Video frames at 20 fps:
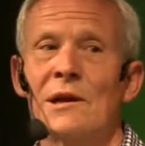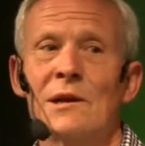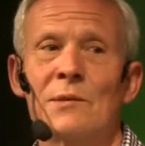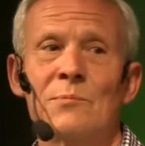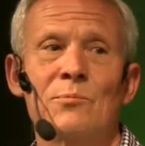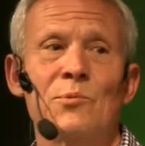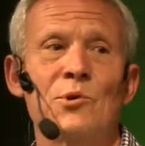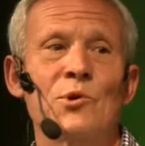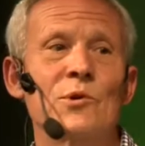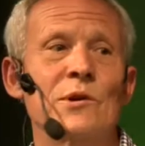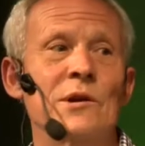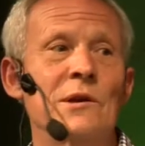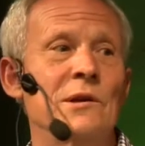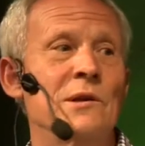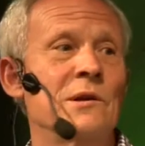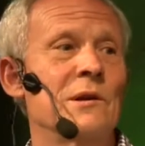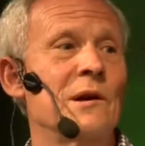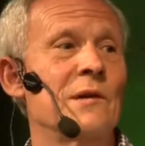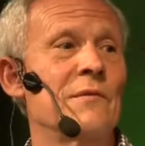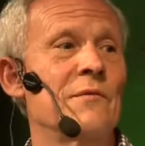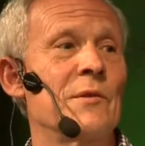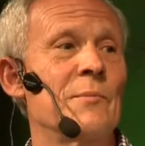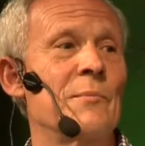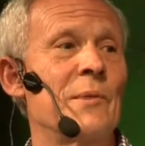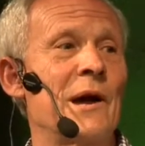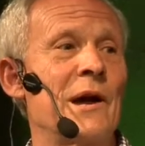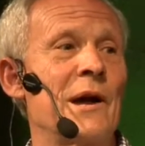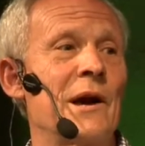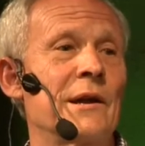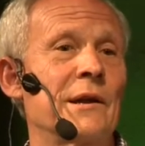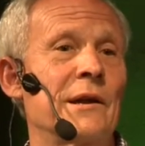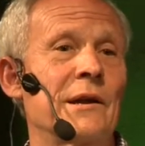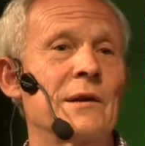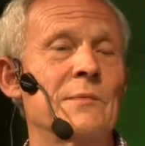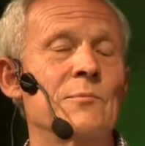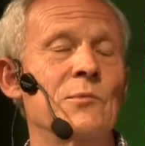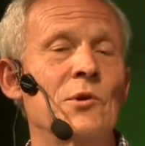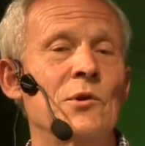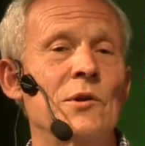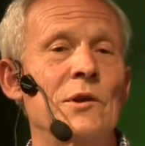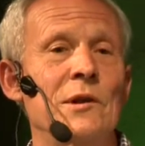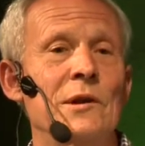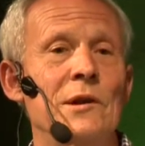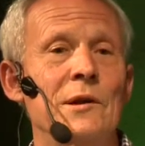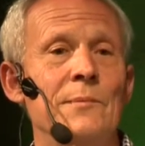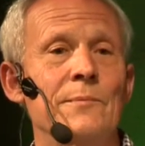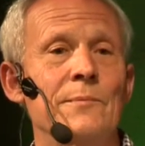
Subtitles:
and beauty of the biotic community.